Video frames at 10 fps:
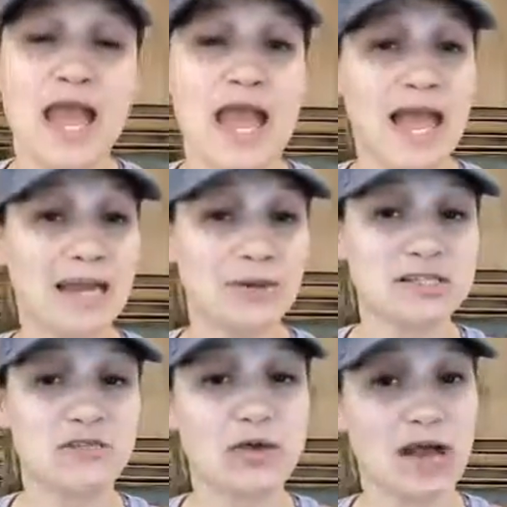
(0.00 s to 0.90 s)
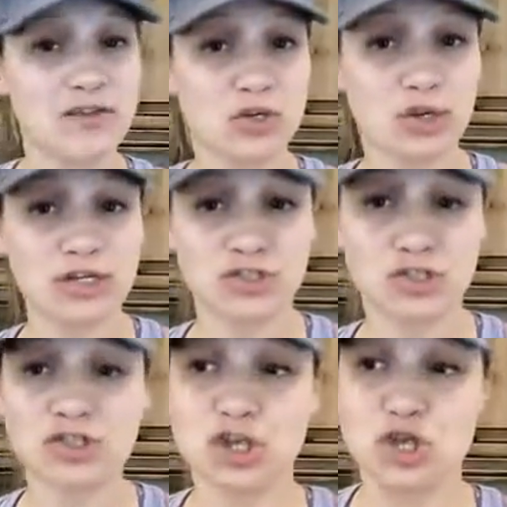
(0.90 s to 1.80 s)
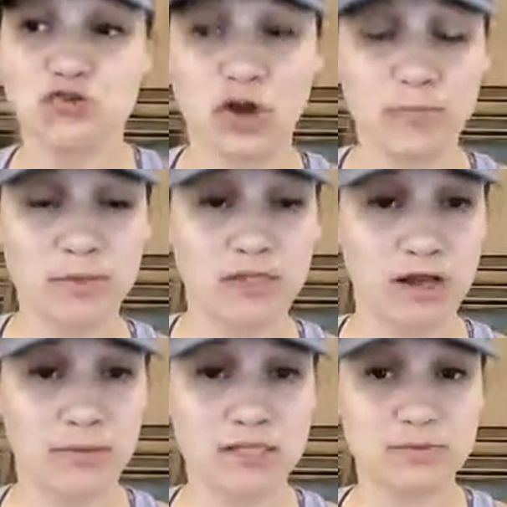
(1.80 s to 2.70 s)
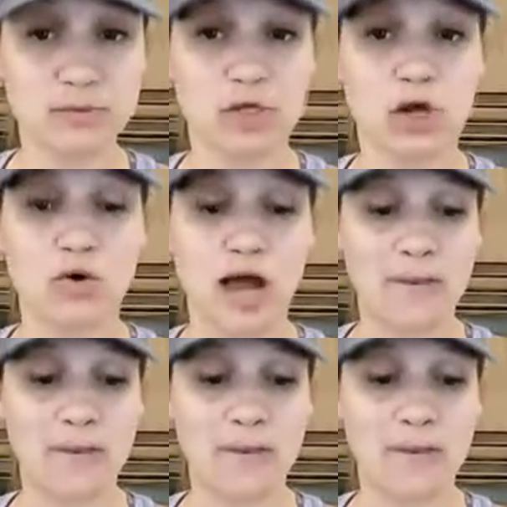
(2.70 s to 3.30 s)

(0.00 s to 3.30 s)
anyways, if you have any questions, drop them in the comments below.